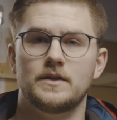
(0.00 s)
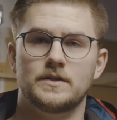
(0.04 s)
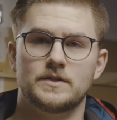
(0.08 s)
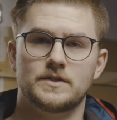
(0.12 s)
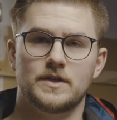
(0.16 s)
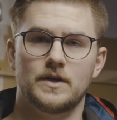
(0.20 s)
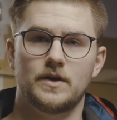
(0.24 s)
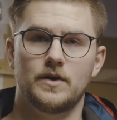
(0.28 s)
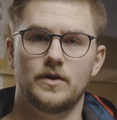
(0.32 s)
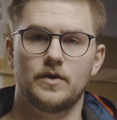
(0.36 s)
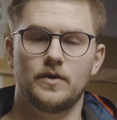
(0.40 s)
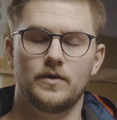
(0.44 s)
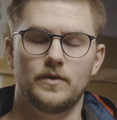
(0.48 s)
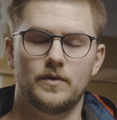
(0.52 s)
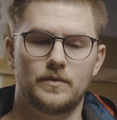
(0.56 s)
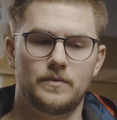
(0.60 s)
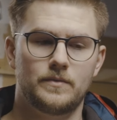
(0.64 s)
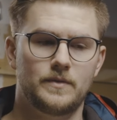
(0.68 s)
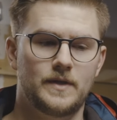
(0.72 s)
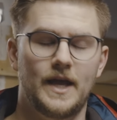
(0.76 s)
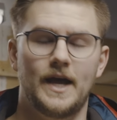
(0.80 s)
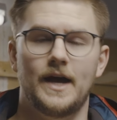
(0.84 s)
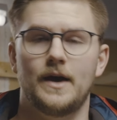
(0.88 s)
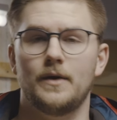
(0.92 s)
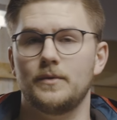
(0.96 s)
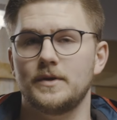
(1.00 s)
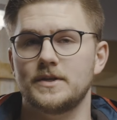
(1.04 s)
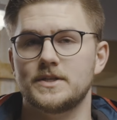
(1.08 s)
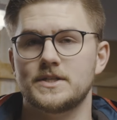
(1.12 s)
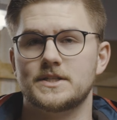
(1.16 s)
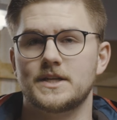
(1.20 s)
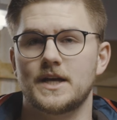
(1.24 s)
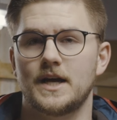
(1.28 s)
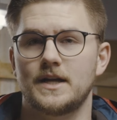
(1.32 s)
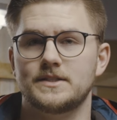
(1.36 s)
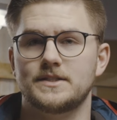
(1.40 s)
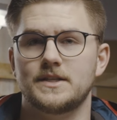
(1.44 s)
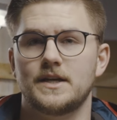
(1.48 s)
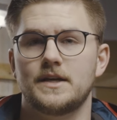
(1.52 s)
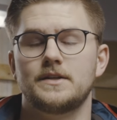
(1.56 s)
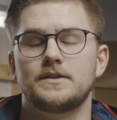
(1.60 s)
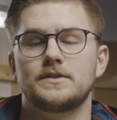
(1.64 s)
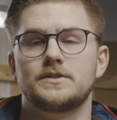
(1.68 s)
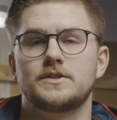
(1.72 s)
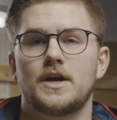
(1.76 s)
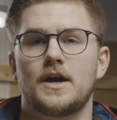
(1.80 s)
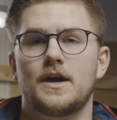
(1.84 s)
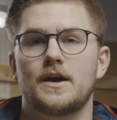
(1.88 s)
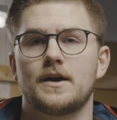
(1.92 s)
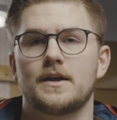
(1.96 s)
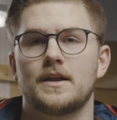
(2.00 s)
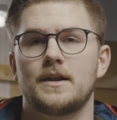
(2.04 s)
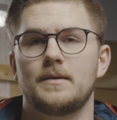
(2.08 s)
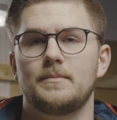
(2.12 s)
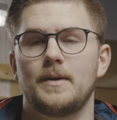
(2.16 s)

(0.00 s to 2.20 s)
So yeah, we just got done talking